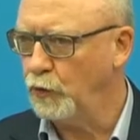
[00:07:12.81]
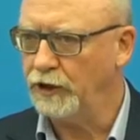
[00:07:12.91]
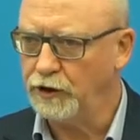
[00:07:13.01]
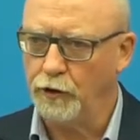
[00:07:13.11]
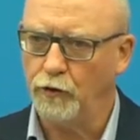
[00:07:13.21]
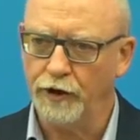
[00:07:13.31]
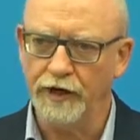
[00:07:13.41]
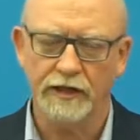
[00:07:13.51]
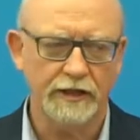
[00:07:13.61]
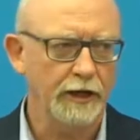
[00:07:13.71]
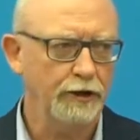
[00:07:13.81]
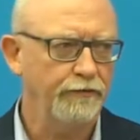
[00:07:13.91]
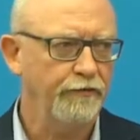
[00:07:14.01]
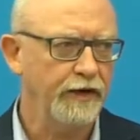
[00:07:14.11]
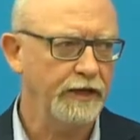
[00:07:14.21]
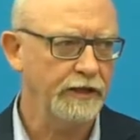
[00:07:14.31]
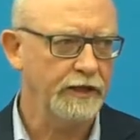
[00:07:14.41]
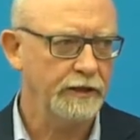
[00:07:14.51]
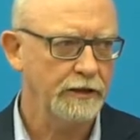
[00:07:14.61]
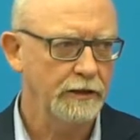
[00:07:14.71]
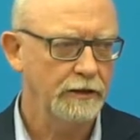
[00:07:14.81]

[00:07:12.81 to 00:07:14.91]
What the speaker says: which the organisation faces,